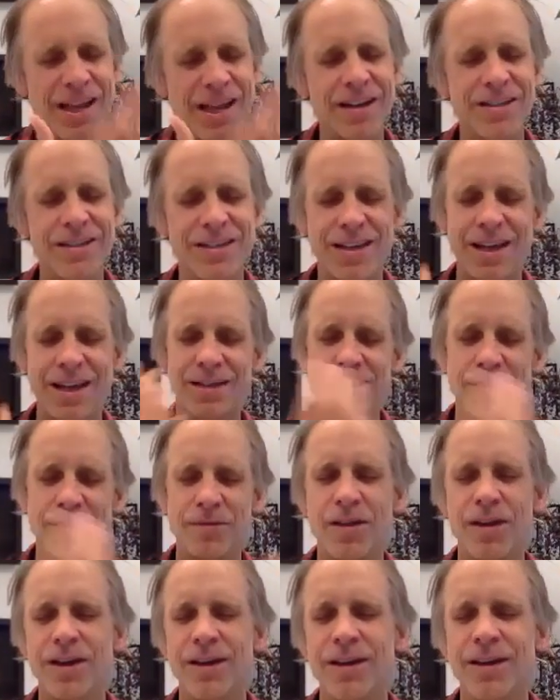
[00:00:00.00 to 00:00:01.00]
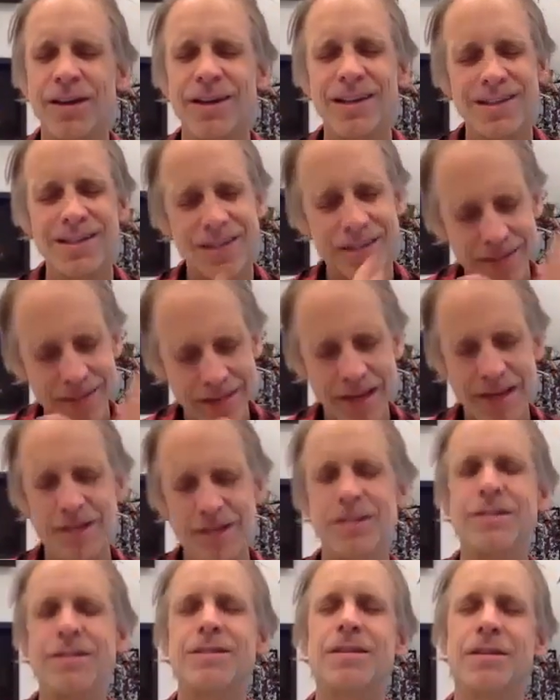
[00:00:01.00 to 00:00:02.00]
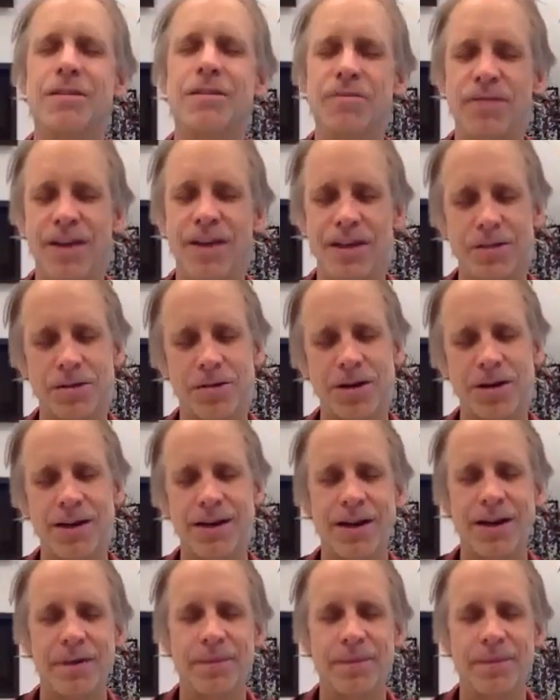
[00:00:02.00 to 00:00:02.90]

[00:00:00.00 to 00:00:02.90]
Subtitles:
get a sense of the sensations in the face right